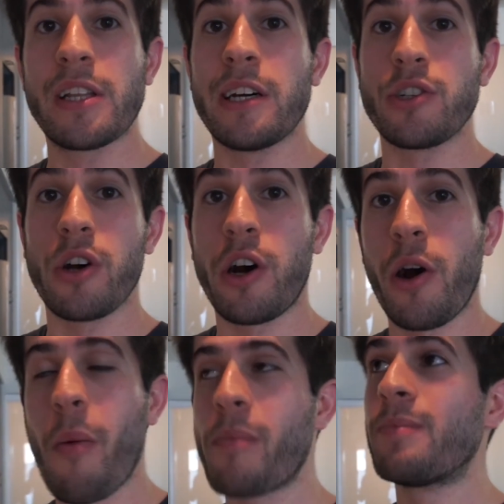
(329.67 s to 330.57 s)
That is hot.
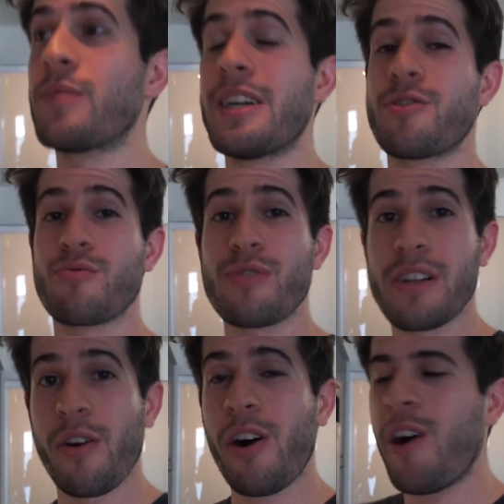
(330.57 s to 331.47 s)
That is
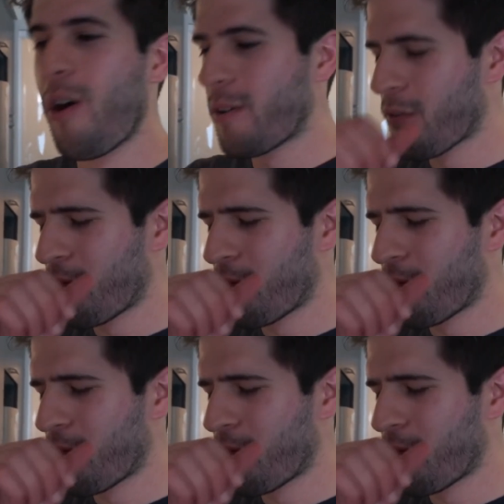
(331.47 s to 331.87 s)
really hot.